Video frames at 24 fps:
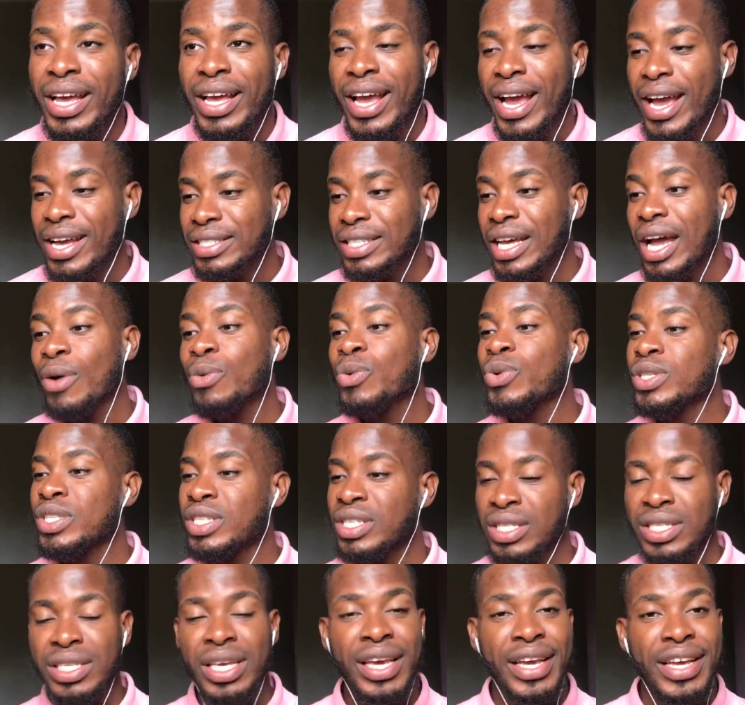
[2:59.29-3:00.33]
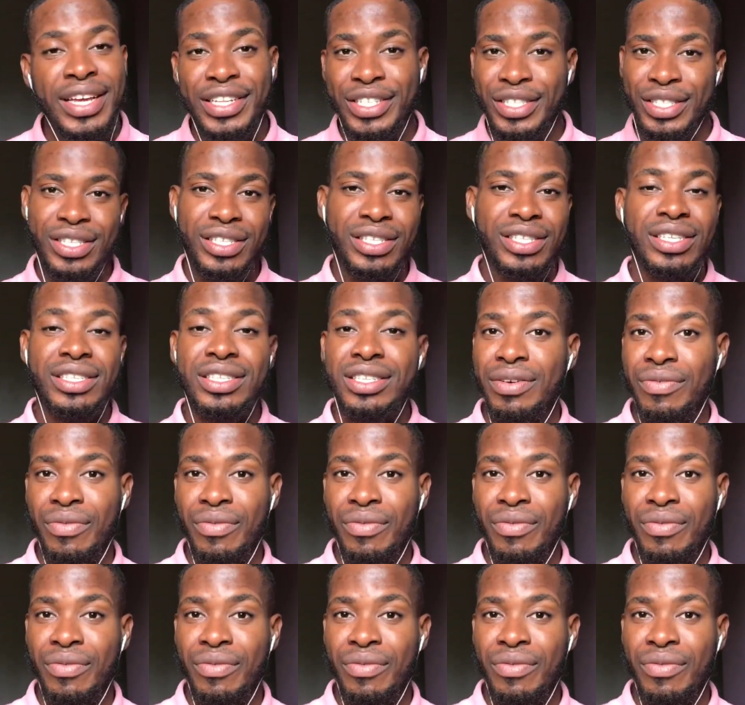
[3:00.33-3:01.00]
guys, I would say this is a